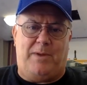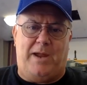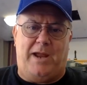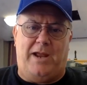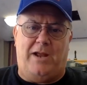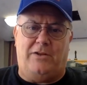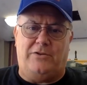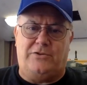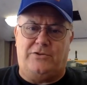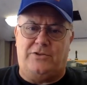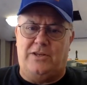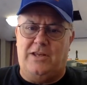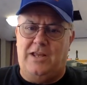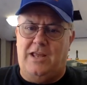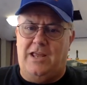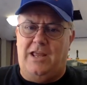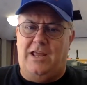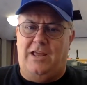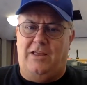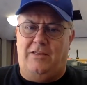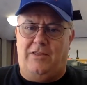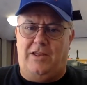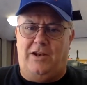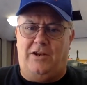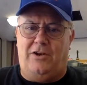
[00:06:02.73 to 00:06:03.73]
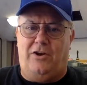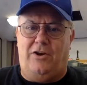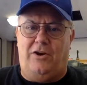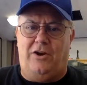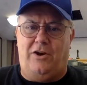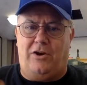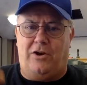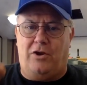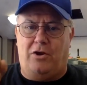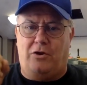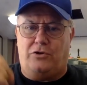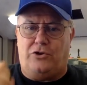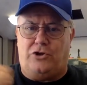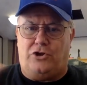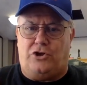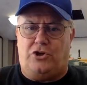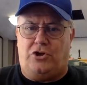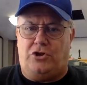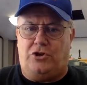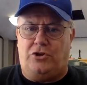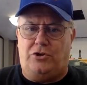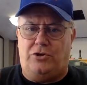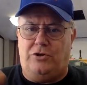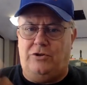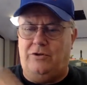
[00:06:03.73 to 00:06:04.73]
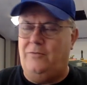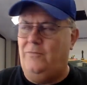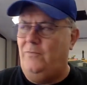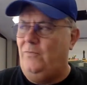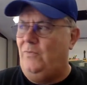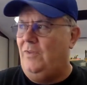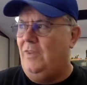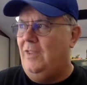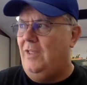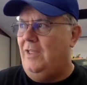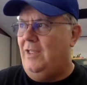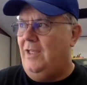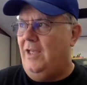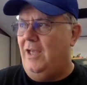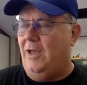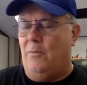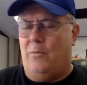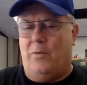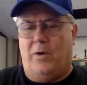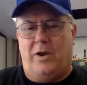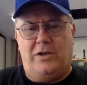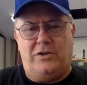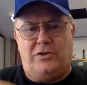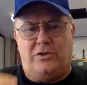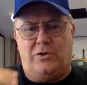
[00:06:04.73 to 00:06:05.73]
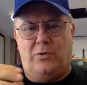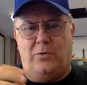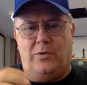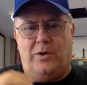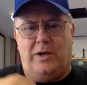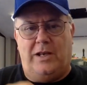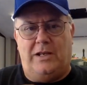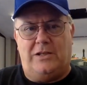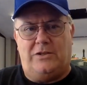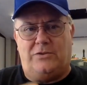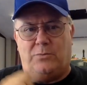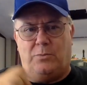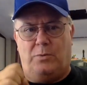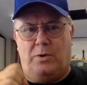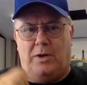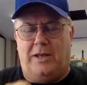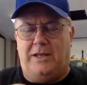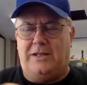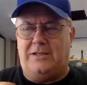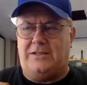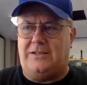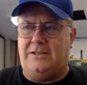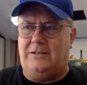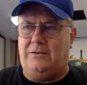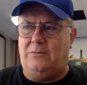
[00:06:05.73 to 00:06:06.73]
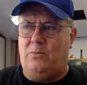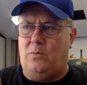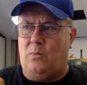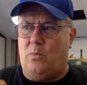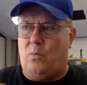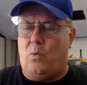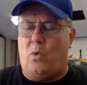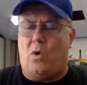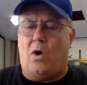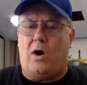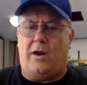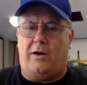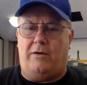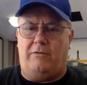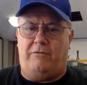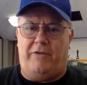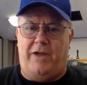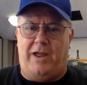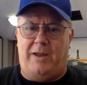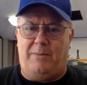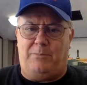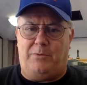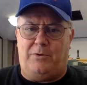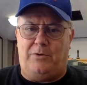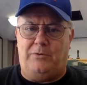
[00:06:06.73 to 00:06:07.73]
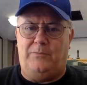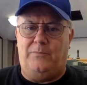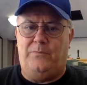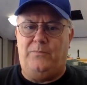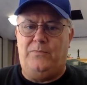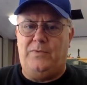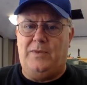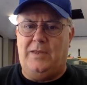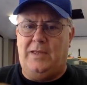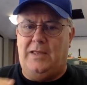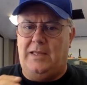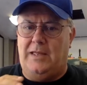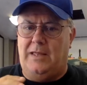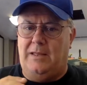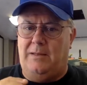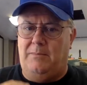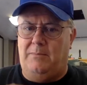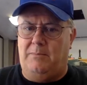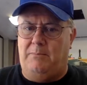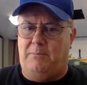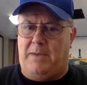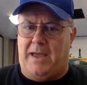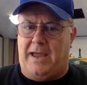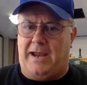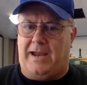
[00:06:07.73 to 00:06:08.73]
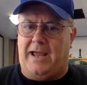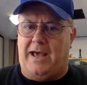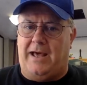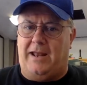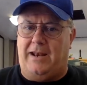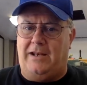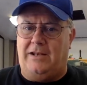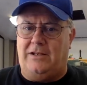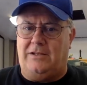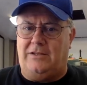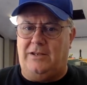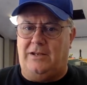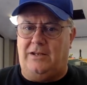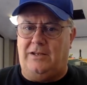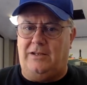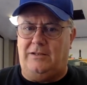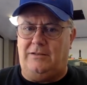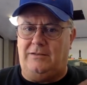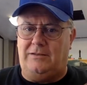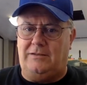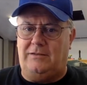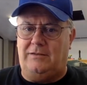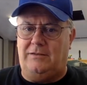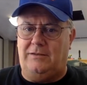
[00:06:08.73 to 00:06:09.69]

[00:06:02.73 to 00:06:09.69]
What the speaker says: pounds, then you hear it go, shh, and what it's doing, it's releasing water vapor back out into the